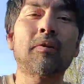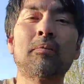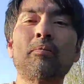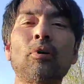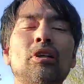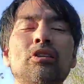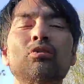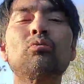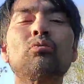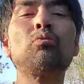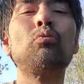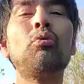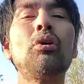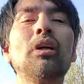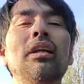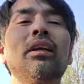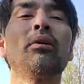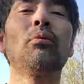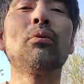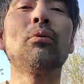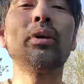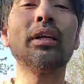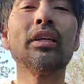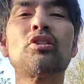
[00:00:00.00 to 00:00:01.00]
I'm doing is
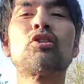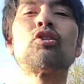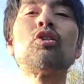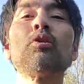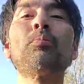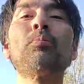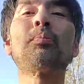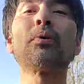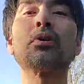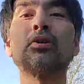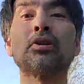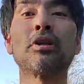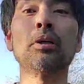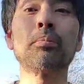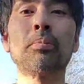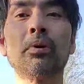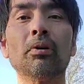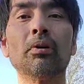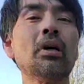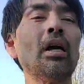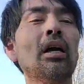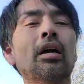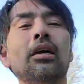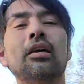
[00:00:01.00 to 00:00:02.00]
really, really super
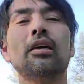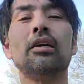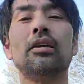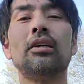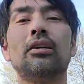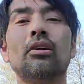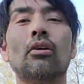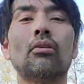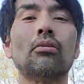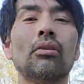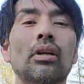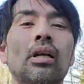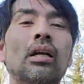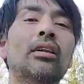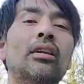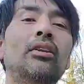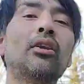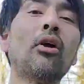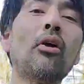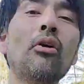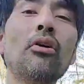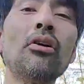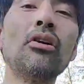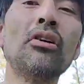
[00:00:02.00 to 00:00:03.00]
simple. You don't
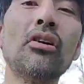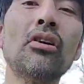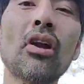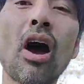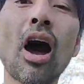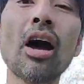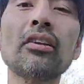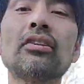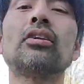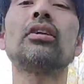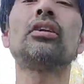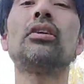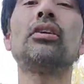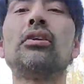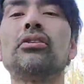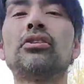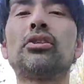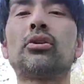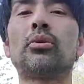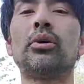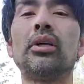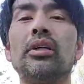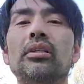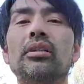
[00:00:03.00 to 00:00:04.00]
learn not to use
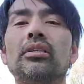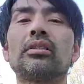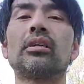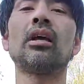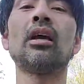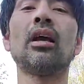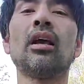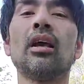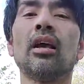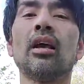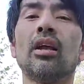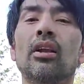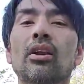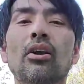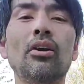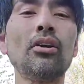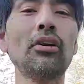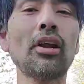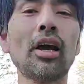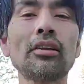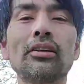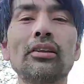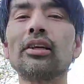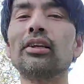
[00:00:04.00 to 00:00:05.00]
treats. Learn
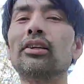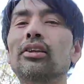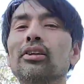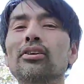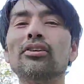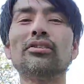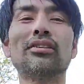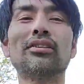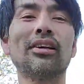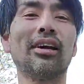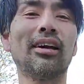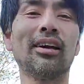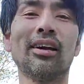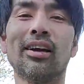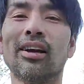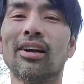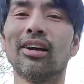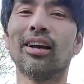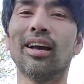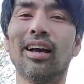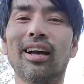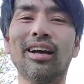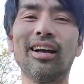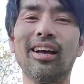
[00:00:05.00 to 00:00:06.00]
not to use a
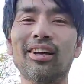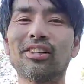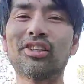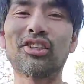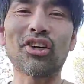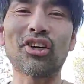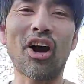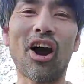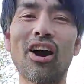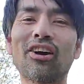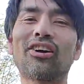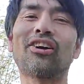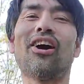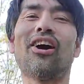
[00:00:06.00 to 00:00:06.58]
shock